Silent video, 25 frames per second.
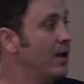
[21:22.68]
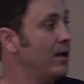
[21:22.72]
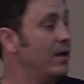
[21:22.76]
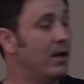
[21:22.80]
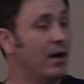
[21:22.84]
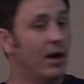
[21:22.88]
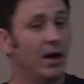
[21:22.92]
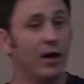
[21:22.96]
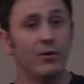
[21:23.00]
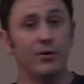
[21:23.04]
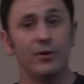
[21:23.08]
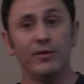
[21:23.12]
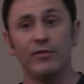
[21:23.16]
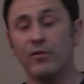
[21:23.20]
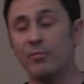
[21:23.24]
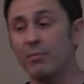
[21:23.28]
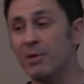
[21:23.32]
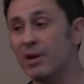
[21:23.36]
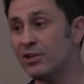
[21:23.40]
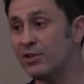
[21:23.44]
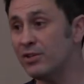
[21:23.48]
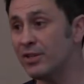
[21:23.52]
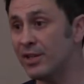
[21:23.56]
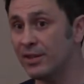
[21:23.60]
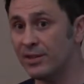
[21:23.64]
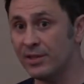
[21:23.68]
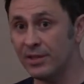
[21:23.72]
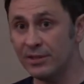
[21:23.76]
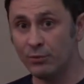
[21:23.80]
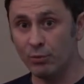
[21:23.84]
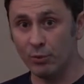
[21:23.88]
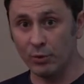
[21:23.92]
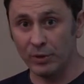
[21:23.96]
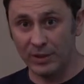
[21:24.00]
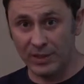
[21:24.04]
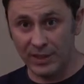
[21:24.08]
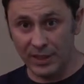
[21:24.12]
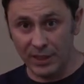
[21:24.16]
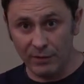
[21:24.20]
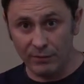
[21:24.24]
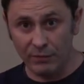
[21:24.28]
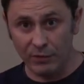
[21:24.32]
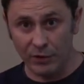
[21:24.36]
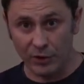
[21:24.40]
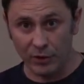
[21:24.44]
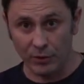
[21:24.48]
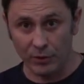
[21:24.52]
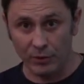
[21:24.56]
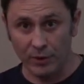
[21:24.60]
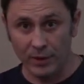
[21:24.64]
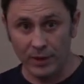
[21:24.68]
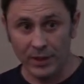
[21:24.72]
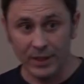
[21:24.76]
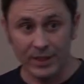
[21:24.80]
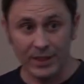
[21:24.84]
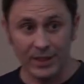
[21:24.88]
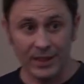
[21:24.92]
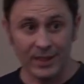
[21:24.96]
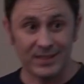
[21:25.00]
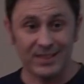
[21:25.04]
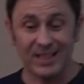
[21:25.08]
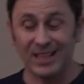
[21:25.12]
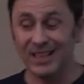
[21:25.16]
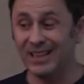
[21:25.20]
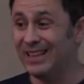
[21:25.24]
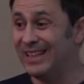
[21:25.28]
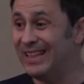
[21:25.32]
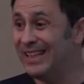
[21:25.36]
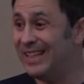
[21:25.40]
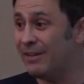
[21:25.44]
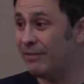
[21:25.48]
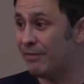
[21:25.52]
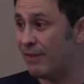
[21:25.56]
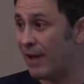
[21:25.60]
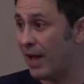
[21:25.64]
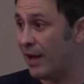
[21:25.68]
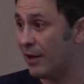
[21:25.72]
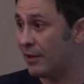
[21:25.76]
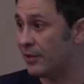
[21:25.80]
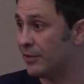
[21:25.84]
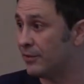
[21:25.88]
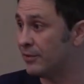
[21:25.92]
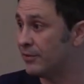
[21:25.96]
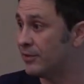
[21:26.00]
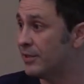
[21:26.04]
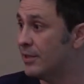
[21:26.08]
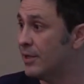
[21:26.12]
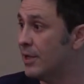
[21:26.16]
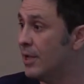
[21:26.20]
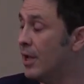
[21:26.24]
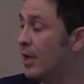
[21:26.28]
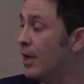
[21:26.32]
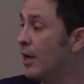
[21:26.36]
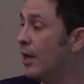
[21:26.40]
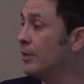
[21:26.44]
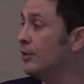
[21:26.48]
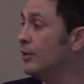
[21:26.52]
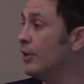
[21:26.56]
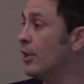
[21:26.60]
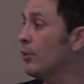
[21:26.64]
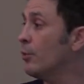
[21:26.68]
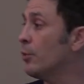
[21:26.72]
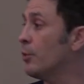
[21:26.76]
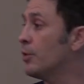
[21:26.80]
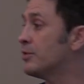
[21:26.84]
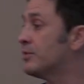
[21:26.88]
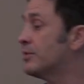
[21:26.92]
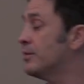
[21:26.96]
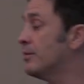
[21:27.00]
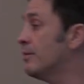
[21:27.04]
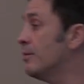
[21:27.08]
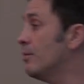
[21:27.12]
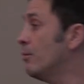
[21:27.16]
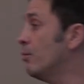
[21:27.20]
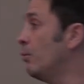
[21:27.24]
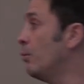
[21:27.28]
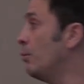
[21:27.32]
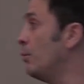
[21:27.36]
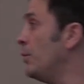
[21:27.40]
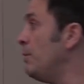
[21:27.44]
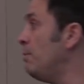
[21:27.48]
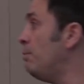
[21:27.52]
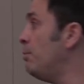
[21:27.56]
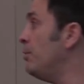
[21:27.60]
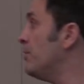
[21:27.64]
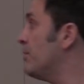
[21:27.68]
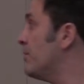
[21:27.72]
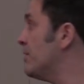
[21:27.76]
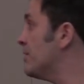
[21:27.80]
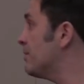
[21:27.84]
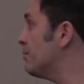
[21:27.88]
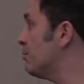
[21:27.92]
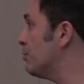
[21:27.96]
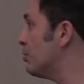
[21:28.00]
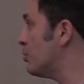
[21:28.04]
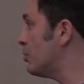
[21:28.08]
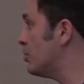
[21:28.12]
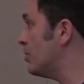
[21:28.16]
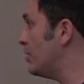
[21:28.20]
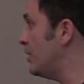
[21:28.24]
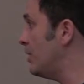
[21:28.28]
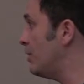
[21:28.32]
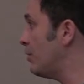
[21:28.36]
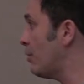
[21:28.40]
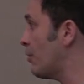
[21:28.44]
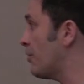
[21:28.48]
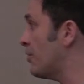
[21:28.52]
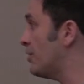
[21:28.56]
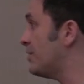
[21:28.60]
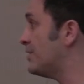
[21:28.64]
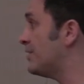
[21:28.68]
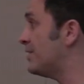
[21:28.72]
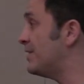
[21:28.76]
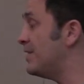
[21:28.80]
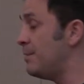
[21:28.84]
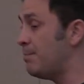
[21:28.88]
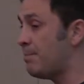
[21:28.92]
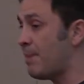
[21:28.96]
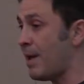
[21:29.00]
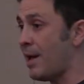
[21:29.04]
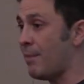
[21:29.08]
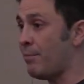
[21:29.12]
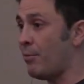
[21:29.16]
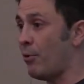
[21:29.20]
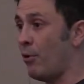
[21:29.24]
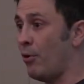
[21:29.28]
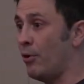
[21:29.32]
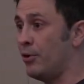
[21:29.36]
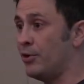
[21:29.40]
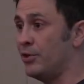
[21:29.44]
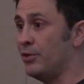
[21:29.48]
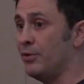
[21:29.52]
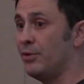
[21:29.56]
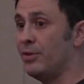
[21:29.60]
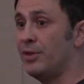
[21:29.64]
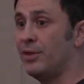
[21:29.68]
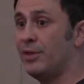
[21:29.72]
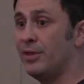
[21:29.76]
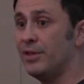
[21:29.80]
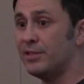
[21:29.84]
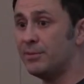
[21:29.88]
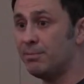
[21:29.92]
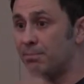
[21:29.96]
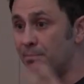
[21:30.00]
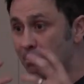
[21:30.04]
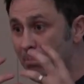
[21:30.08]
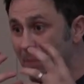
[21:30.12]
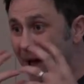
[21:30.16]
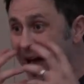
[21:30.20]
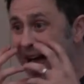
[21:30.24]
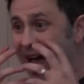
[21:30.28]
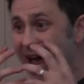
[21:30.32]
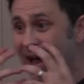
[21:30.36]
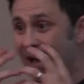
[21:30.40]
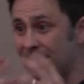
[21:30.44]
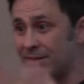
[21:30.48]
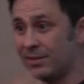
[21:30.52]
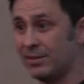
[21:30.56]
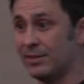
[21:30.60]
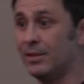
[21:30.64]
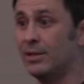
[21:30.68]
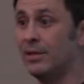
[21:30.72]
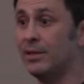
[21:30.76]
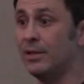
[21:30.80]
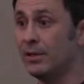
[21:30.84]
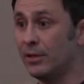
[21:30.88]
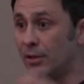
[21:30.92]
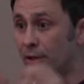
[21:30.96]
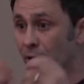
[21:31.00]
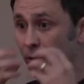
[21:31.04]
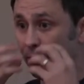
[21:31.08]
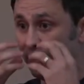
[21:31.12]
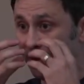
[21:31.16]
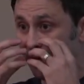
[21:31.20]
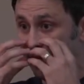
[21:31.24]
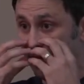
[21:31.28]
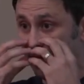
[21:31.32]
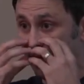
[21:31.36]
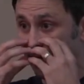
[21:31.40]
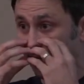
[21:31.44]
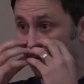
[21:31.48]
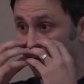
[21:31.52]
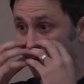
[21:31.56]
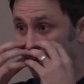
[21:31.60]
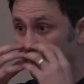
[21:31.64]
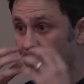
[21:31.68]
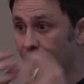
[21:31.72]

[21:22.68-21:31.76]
Other information that this will give you is leak values. In other words, when we put this machine or this CPAP on you, this mask goes here.